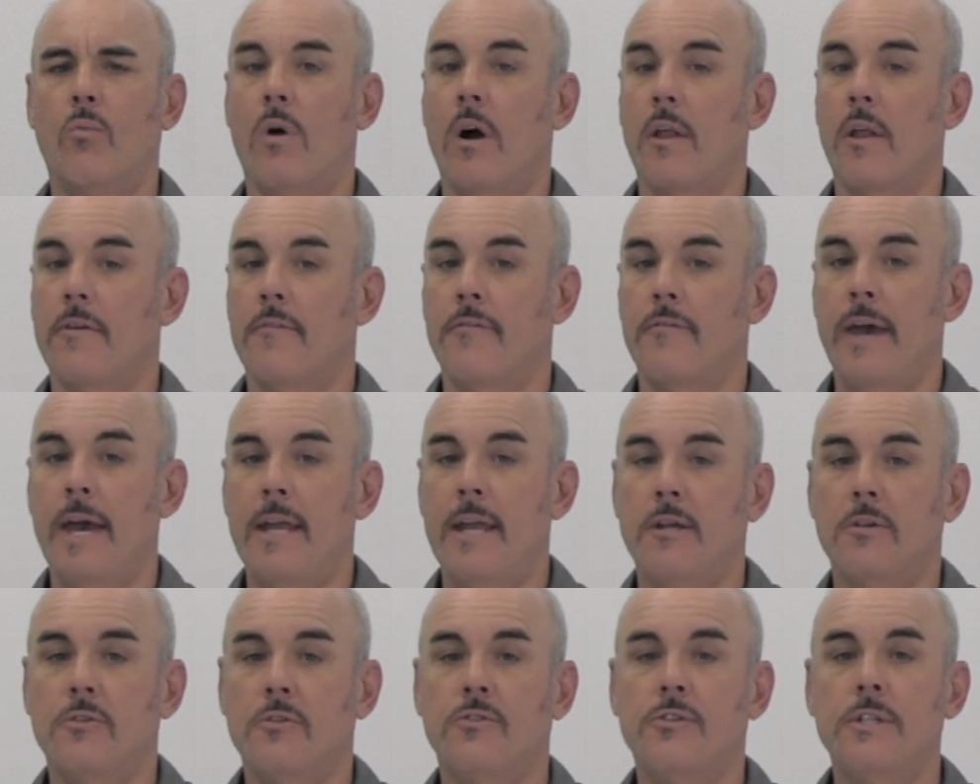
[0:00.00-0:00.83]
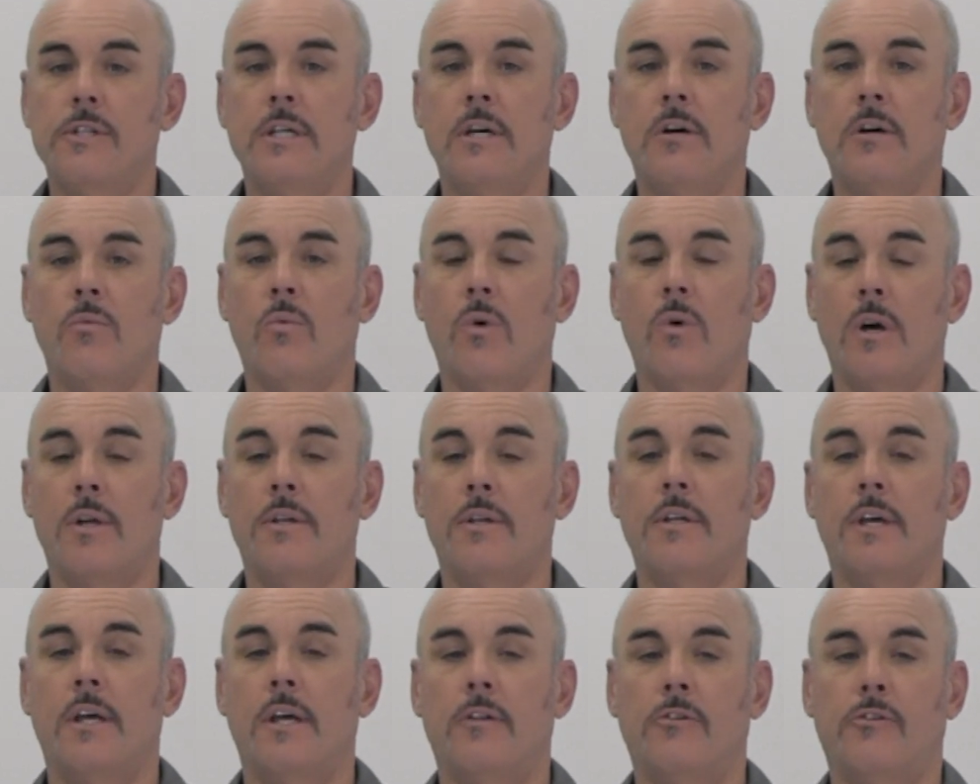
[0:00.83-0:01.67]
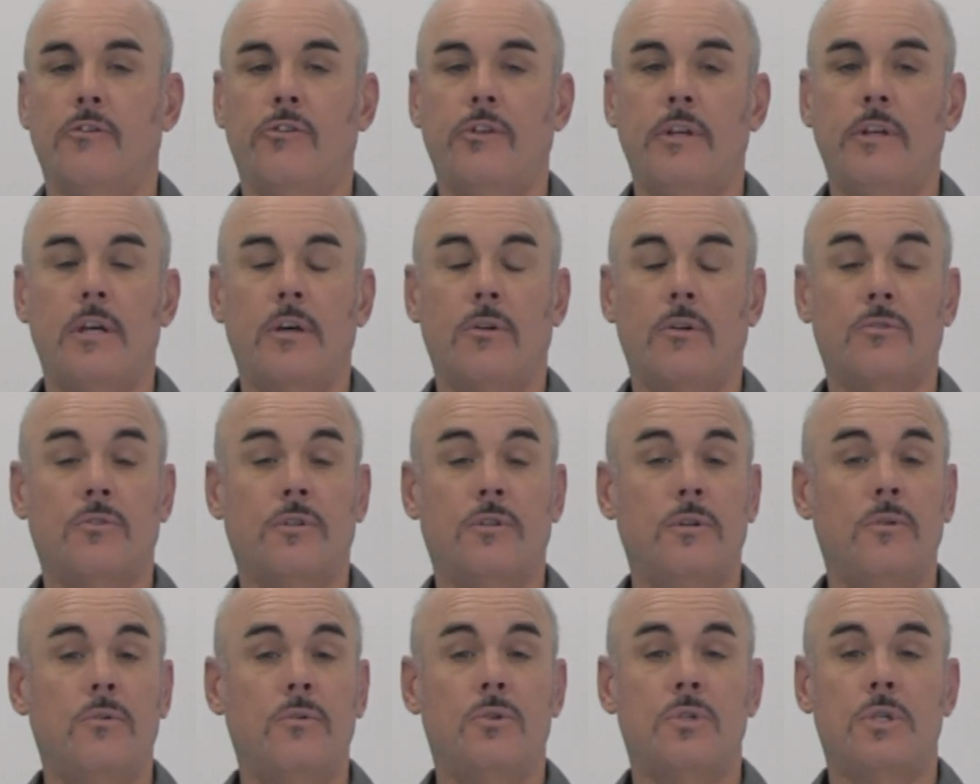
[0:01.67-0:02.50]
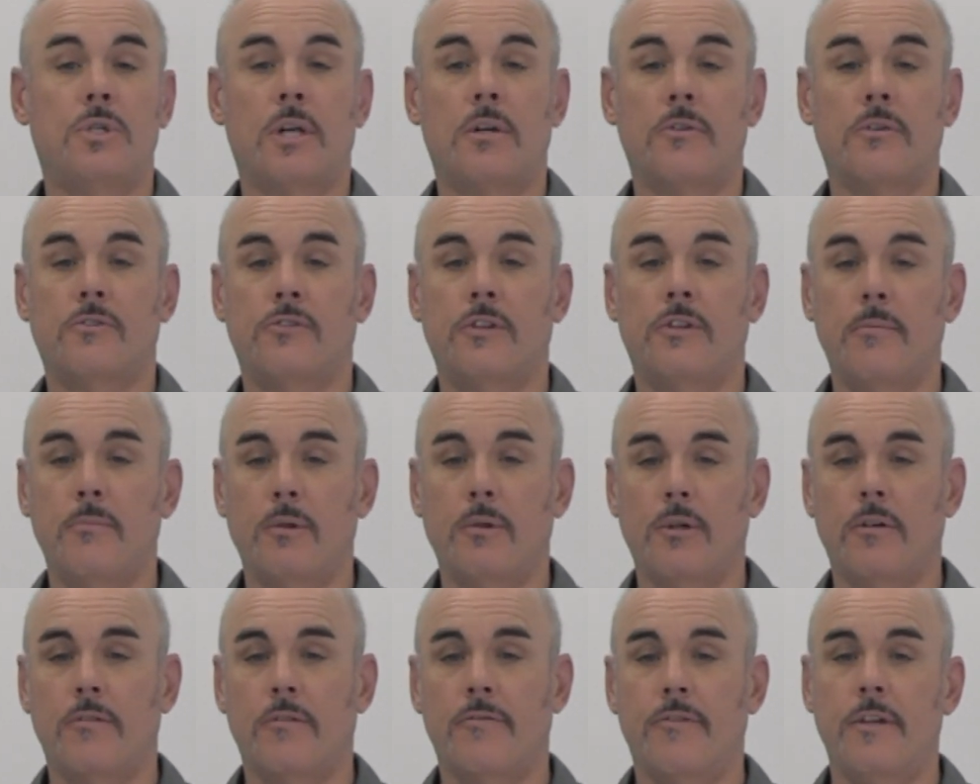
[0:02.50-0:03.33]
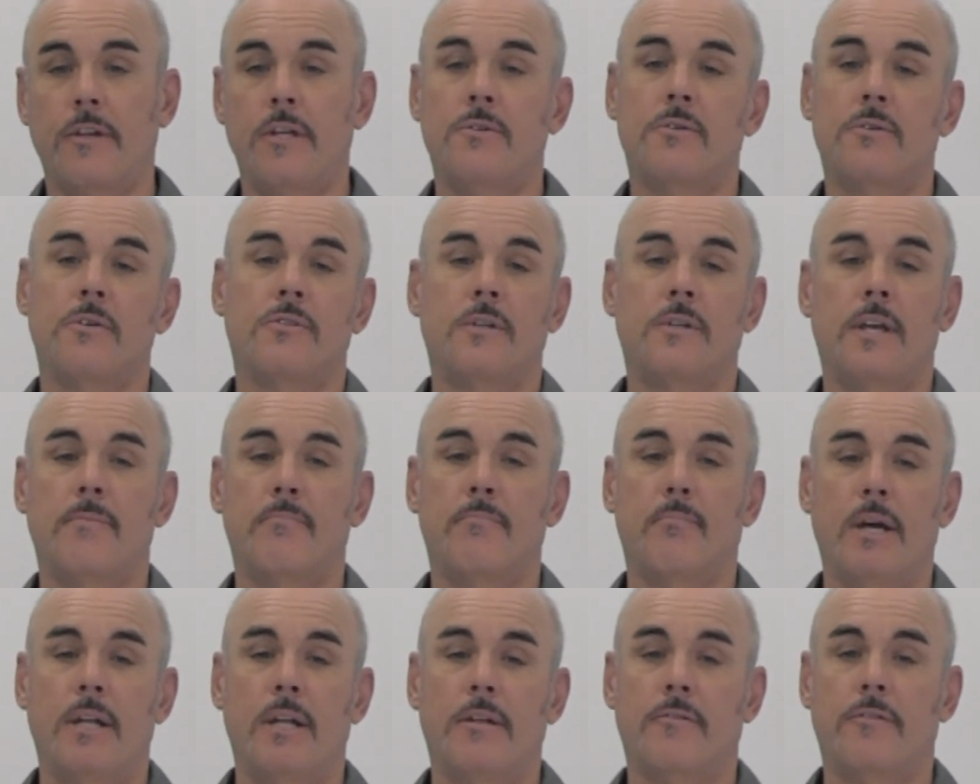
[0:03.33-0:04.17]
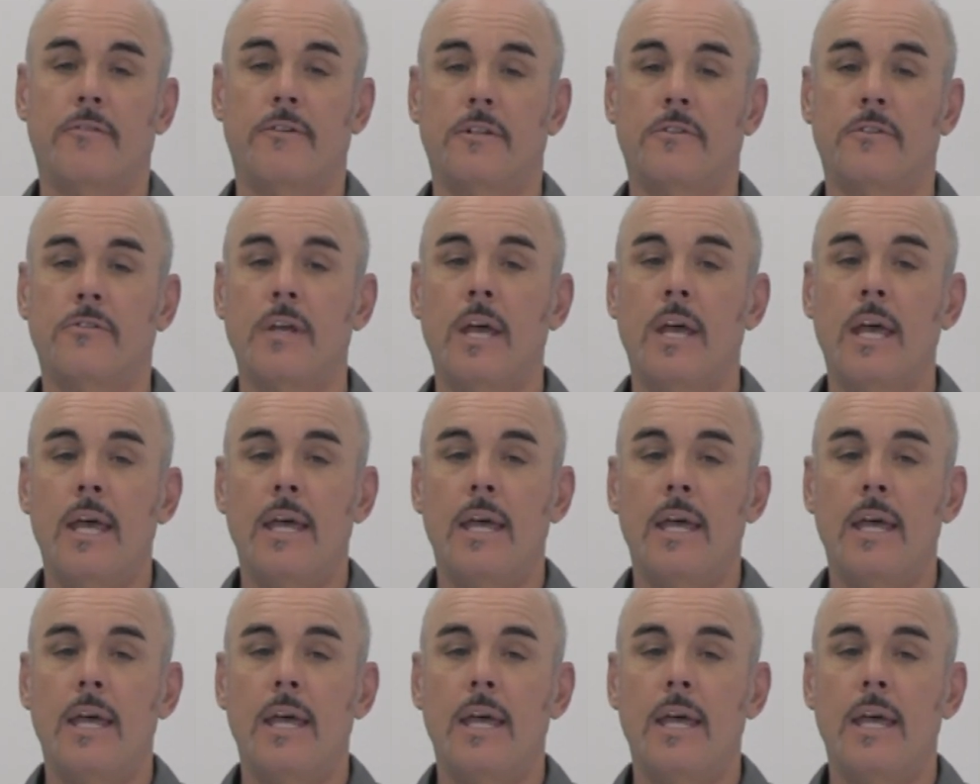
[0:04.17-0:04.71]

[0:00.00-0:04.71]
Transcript: While the Vantage CL1 and CL2 share similar features and benefits,